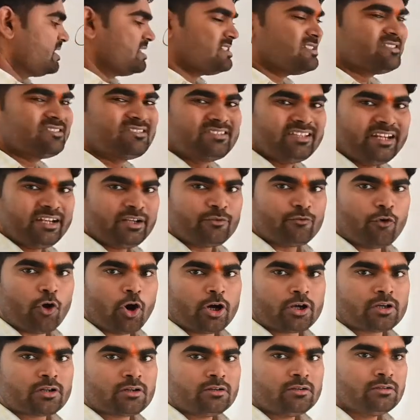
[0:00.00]
Sit
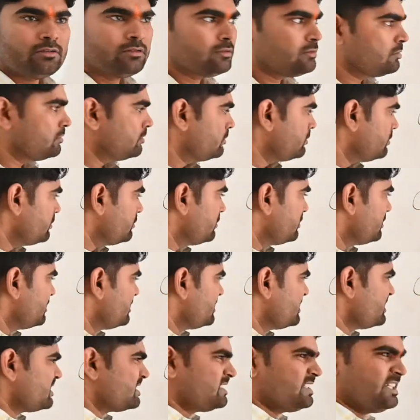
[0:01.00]
what?
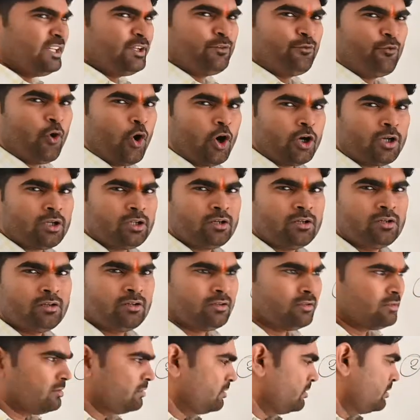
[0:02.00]
Sit what?
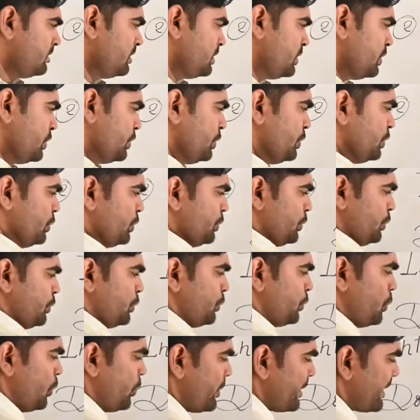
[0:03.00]

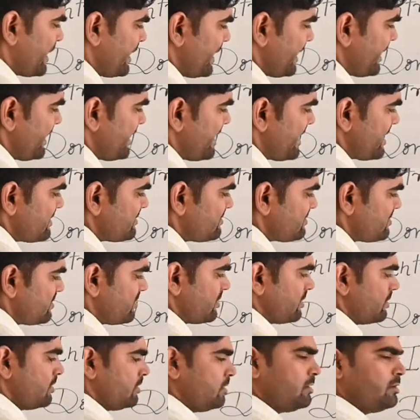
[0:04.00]
You don't get any answer.